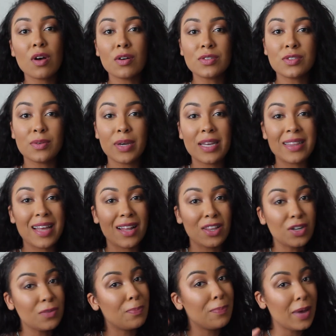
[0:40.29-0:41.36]
Also hit that
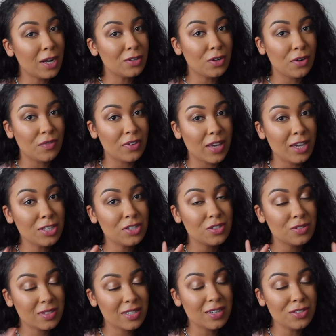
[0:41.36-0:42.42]
little bell notification
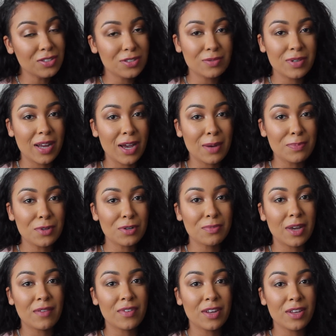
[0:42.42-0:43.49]
so it tells you when I upload my